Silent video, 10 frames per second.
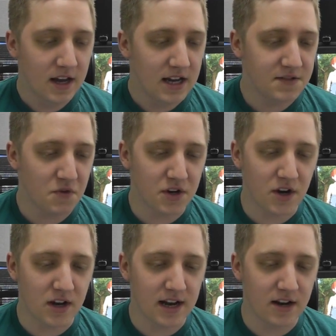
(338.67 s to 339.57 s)
It's for a
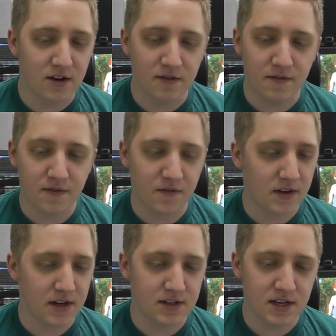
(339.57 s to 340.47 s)
girl I love.
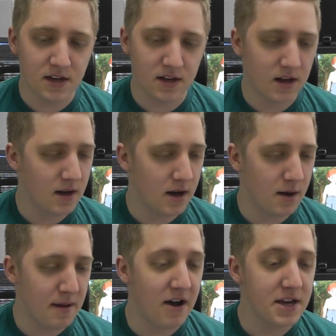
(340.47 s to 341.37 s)
Is it?
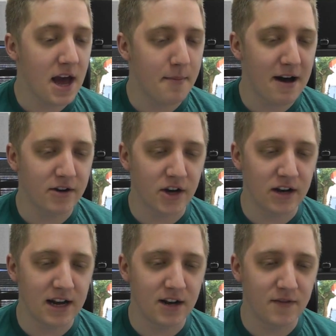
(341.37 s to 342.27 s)
About a
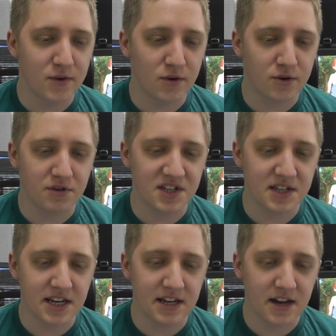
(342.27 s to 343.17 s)
girl I love called
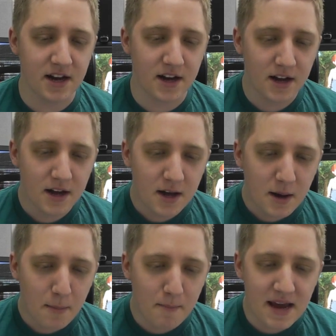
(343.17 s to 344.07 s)
Christina
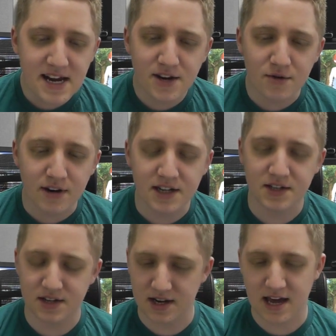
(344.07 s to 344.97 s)

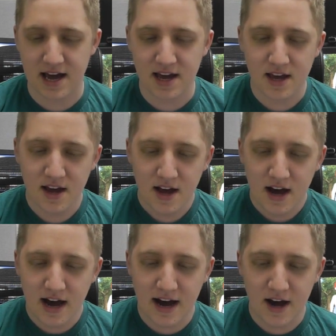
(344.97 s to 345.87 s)
Maderis. Okay.
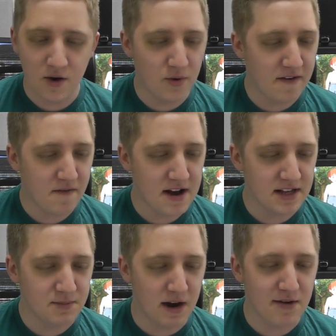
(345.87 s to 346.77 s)
We're
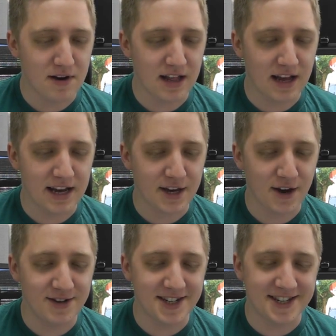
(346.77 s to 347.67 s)
friends, but I really like
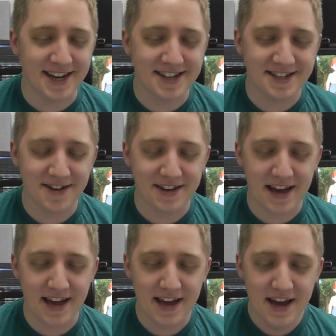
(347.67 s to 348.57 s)
her. She said it's
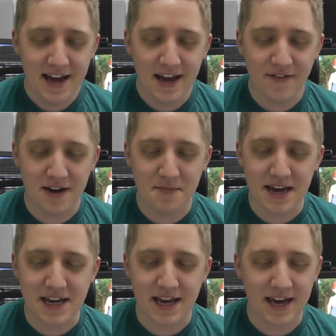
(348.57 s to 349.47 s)
okay if I
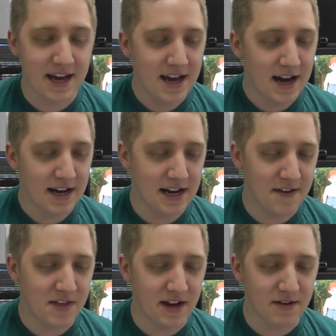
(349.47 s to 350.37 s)
make it, and I
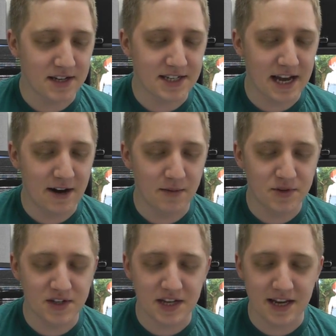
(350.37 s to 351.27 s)
have the lyrics set up.
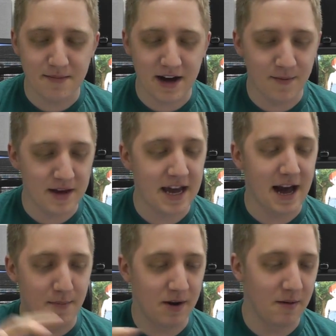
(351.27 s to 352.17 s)
Just email me
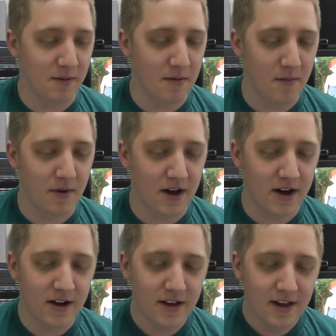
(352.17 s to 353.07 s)
at blah, blah, blah,
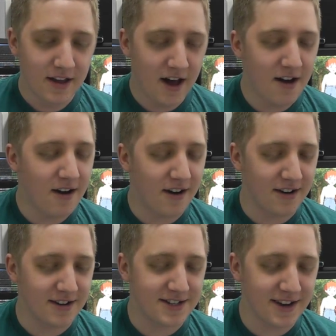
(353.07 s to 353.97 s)
blah.
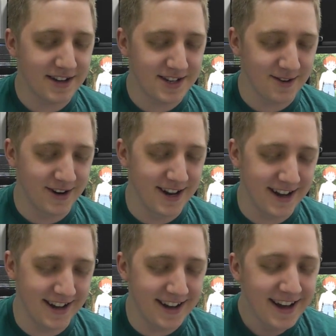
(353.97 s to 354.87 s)
Oh, so you actually want
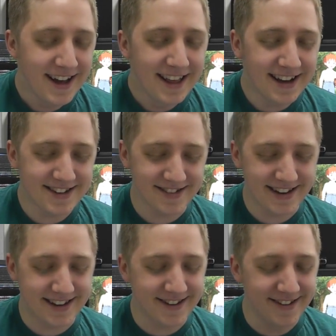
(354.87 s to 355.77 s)
to... That's
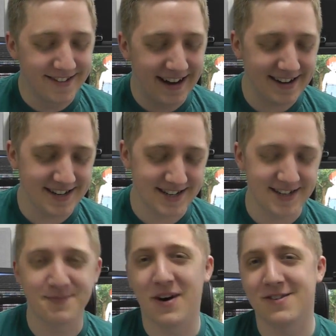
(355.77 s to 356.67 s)
really cool. I'm going to show you
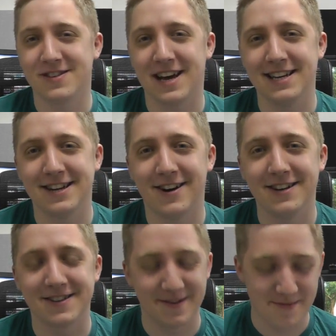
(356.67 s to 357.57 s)
Sparkles that. His
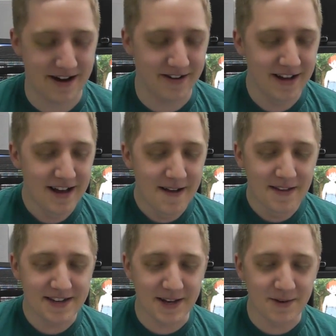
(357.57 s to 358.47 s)
heart is going to melt.
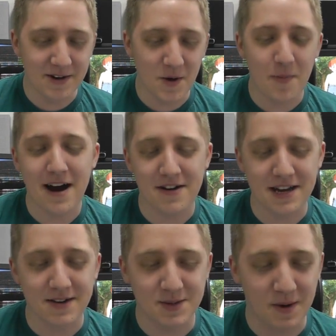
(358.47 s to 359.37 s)
So you want to do a
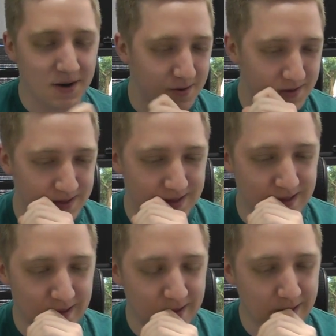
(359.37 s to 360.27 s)
parody of Sparkles'
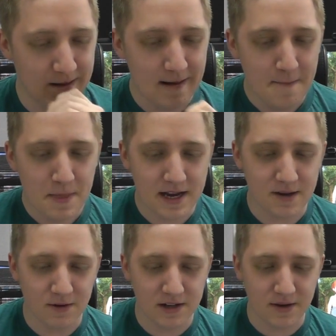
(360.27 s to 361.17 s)
song... And
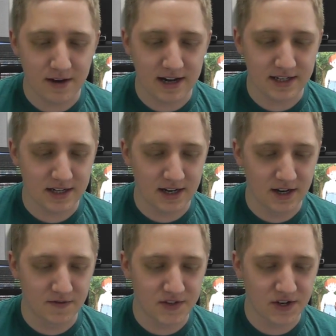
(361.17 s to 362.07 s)
you want to do it as a
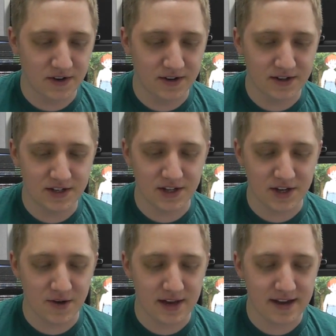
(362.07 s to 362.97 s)
love song to the
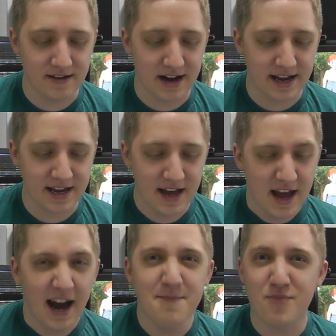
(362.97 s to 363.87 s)
girl that you like.
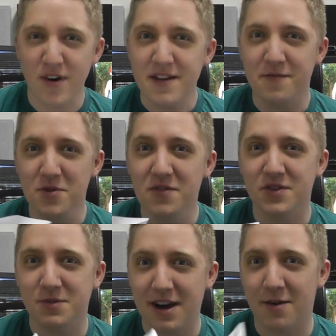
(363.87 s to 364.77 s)
And brave move
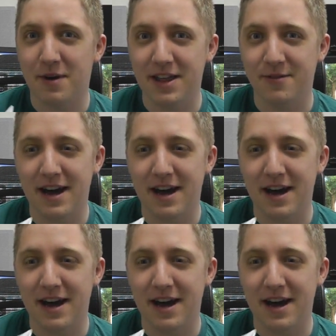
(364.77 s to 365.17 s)
as well, by the